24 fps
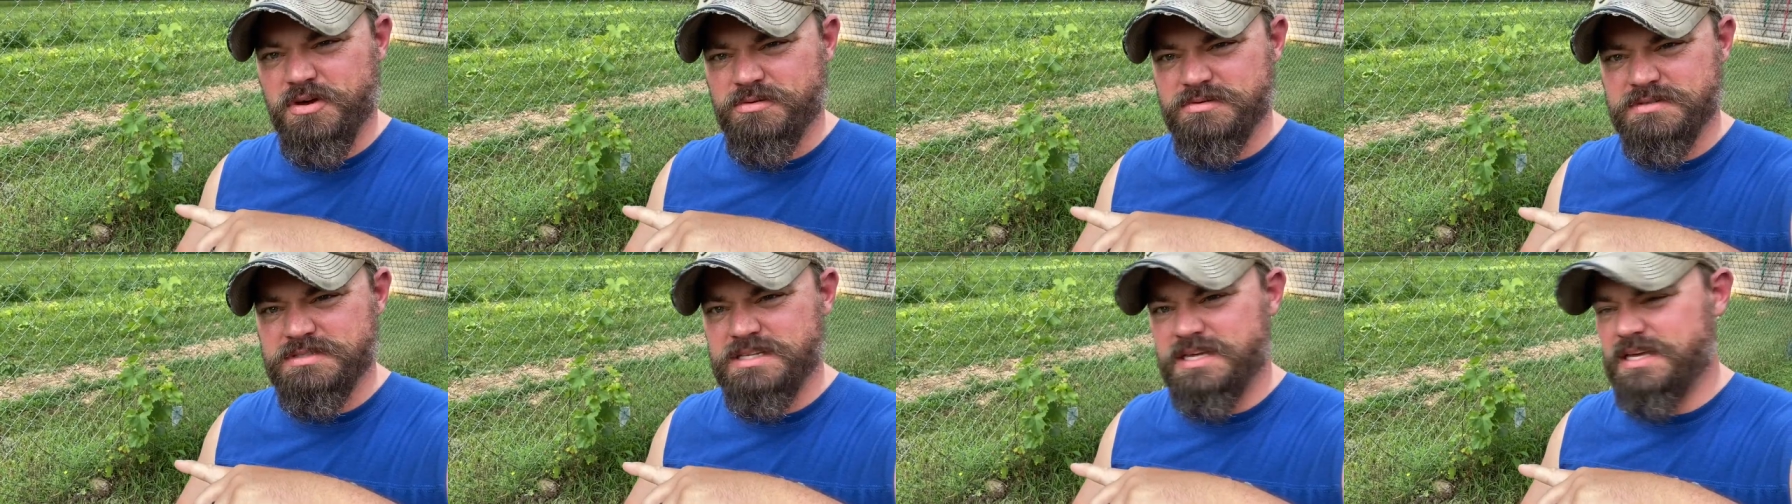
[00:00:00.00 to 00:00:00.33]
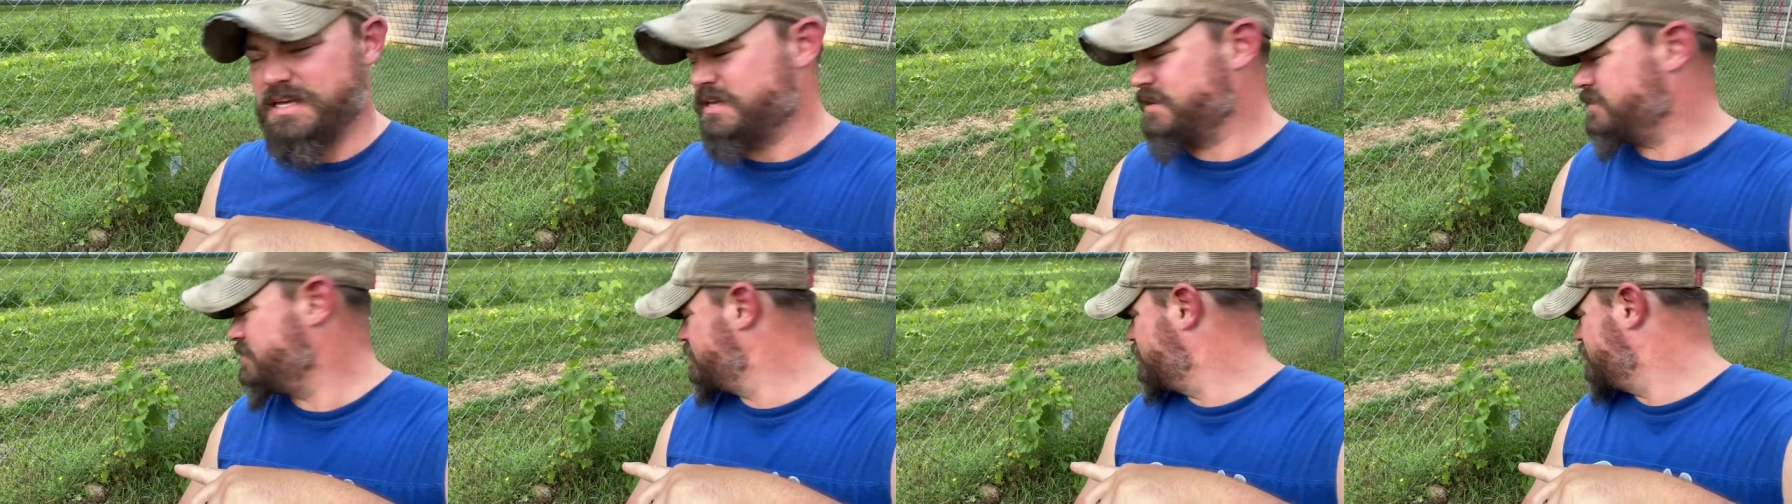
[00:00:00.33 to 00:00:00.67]
was
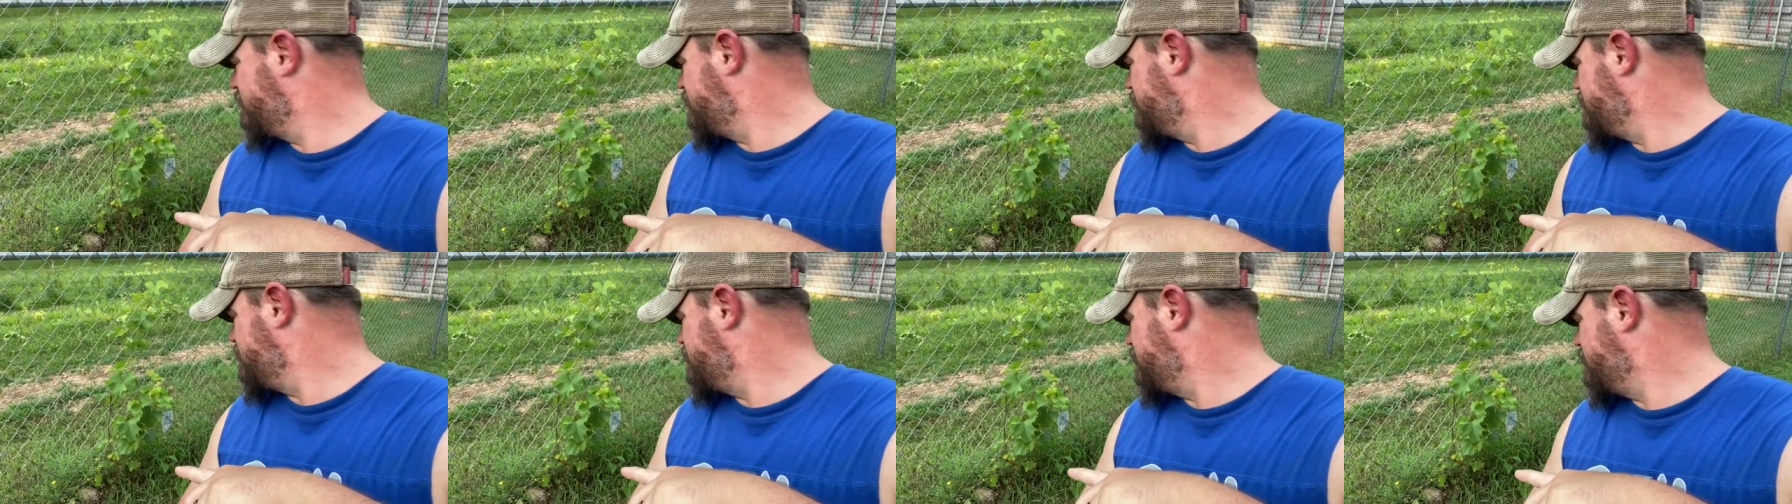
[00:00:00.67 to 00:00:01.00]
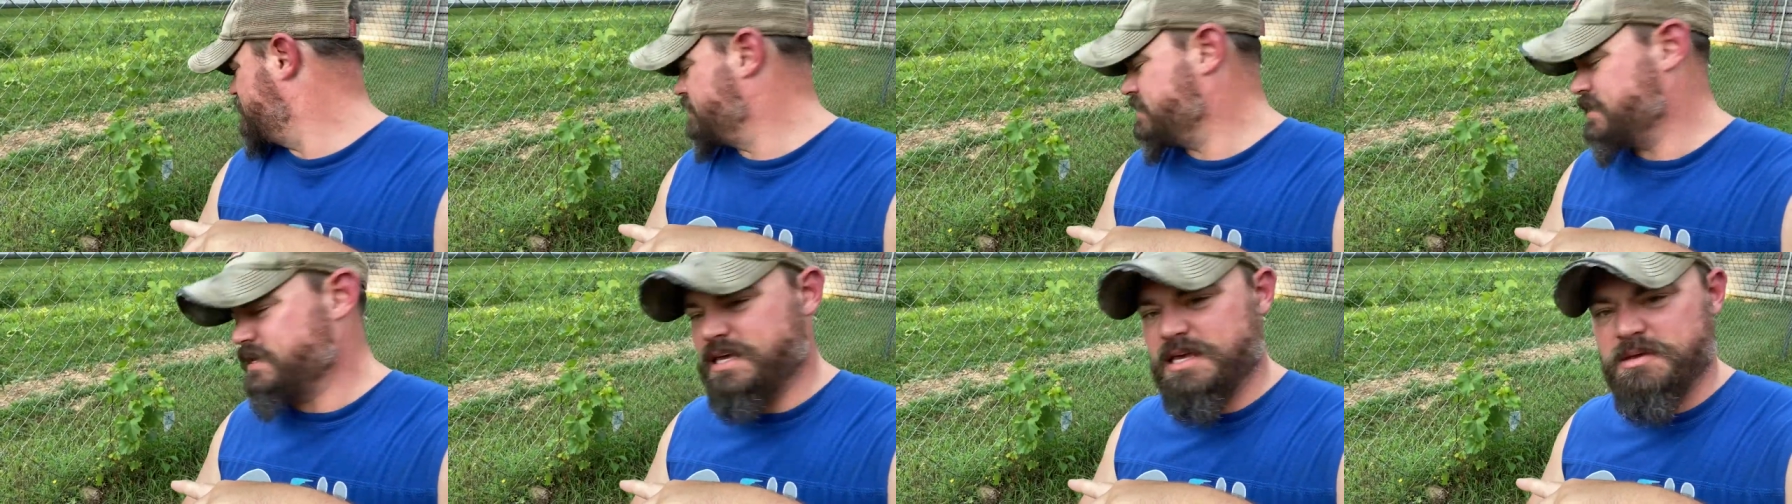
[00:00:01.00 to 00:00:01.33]
dead.
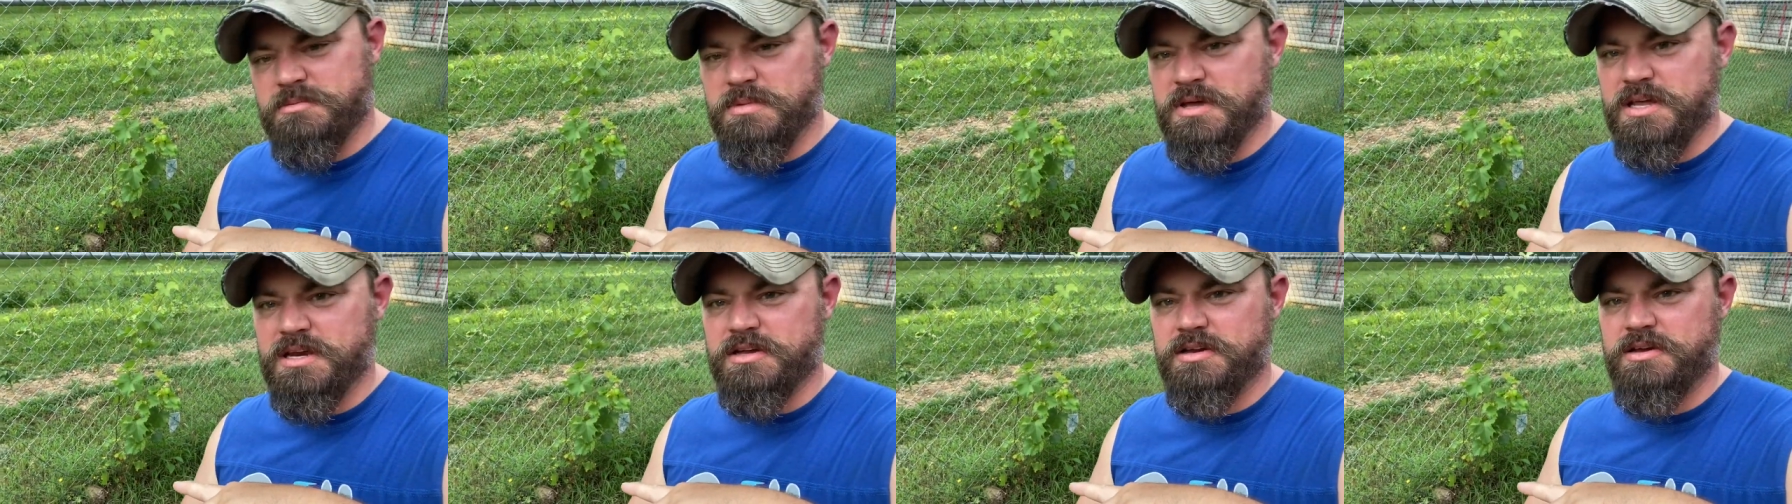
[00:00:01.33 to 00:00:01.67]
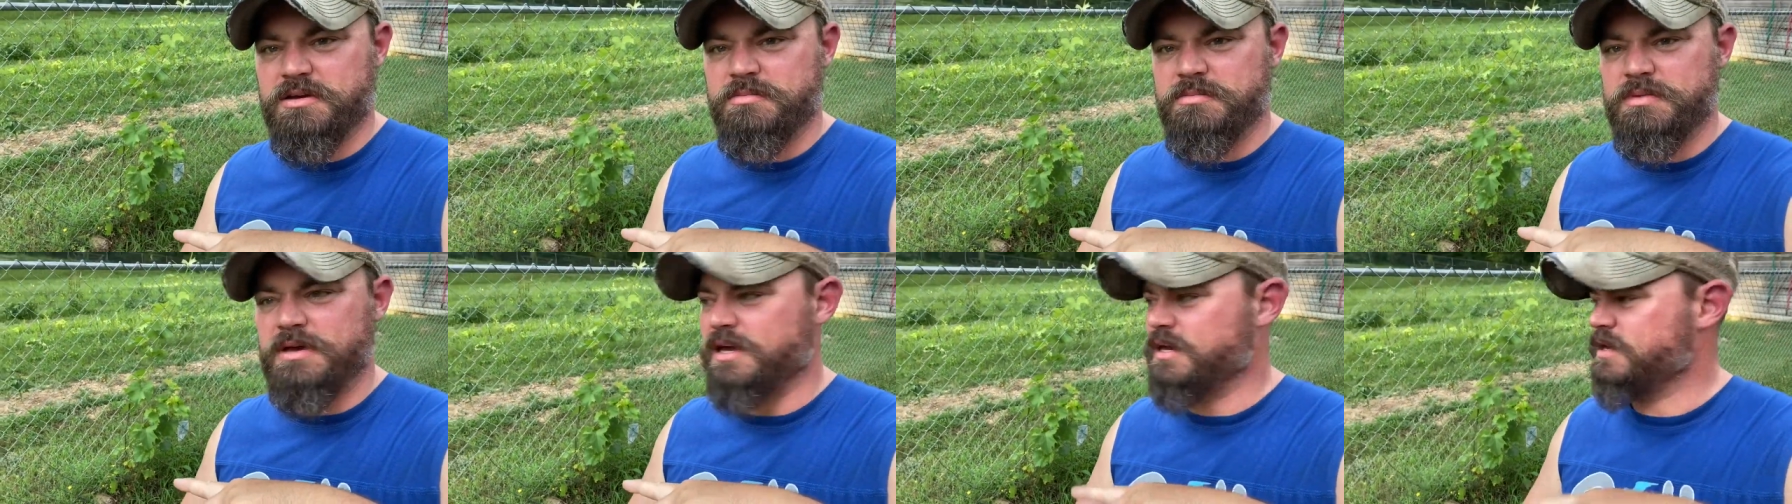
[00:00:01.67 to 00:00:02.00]
It made a
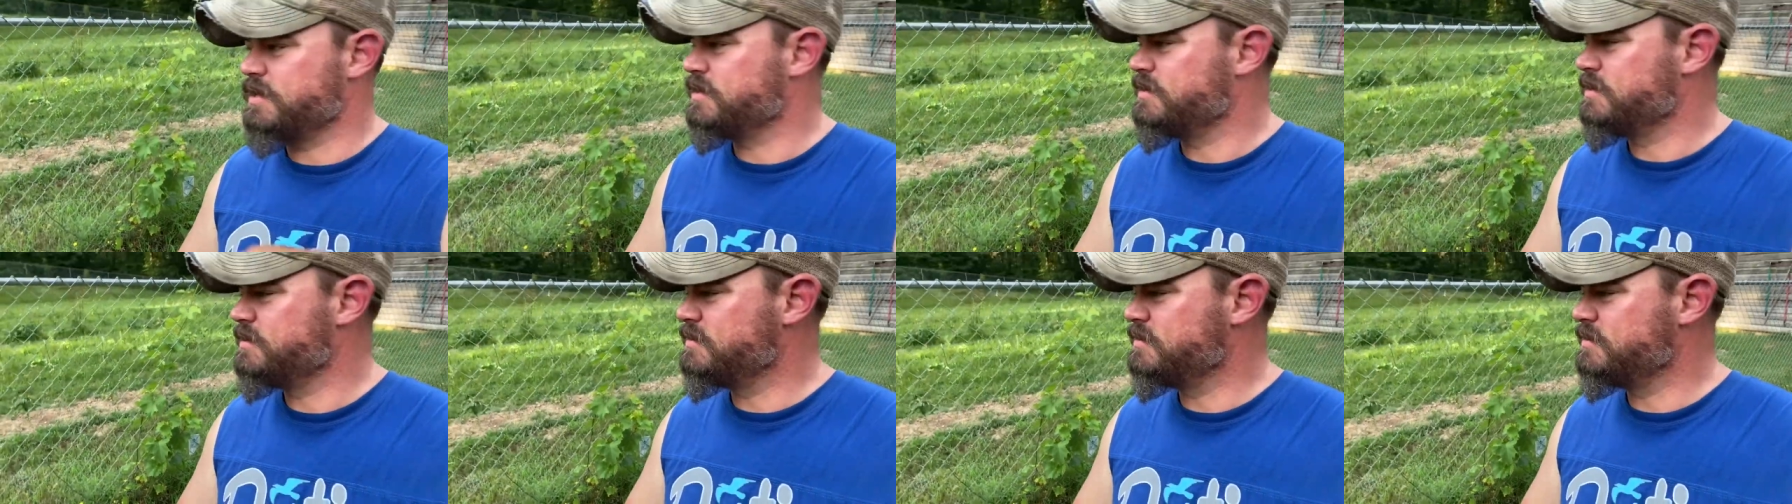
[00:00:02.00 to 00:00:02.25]
comeback.